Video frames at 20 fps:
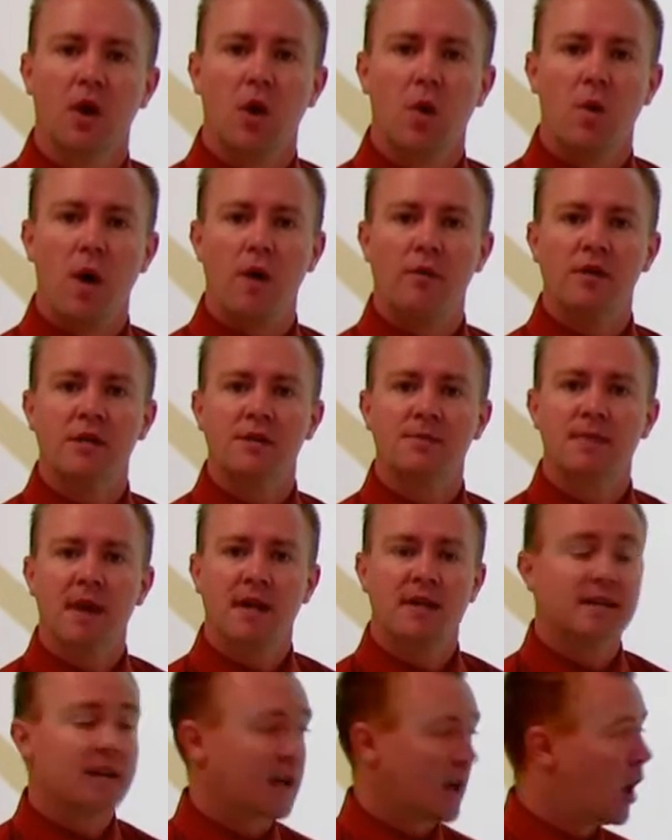while
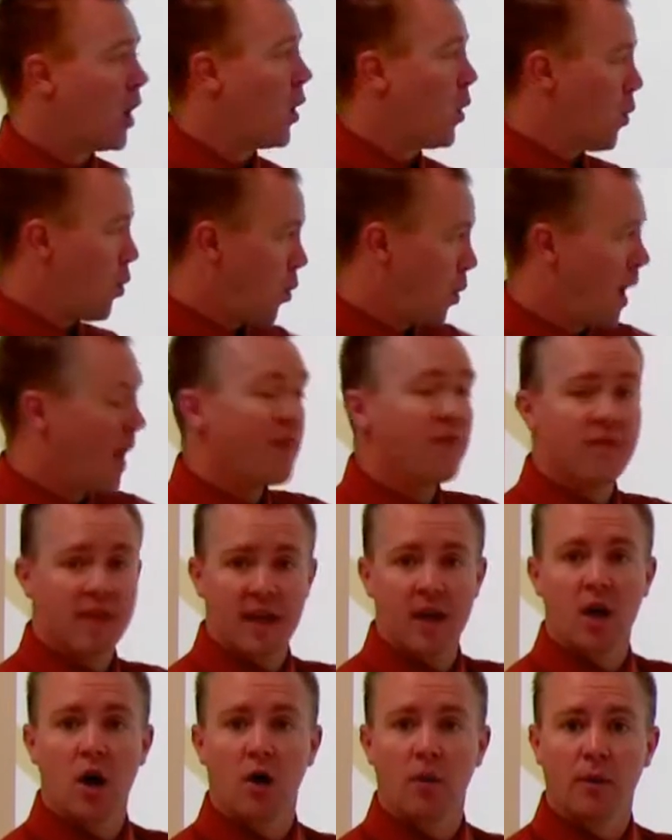respecting what
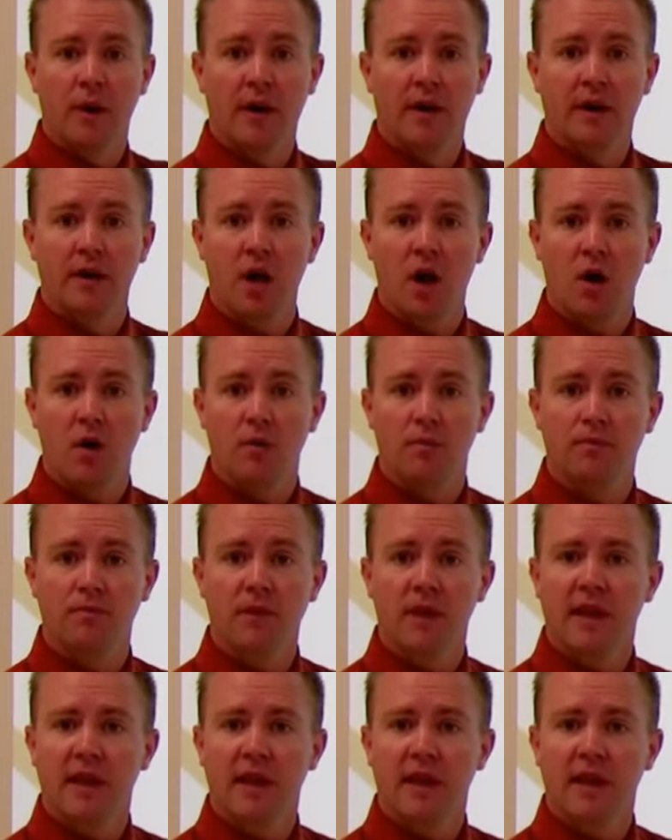they already know.